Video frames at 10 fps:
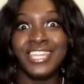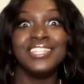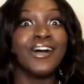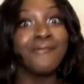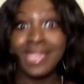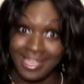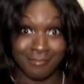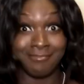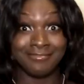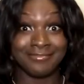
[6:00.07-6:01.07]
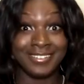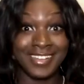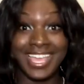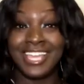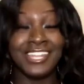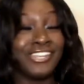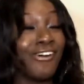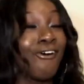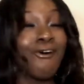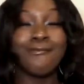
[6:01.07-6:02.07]
No, ma'am. Okay,
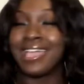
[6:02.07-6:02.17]
no,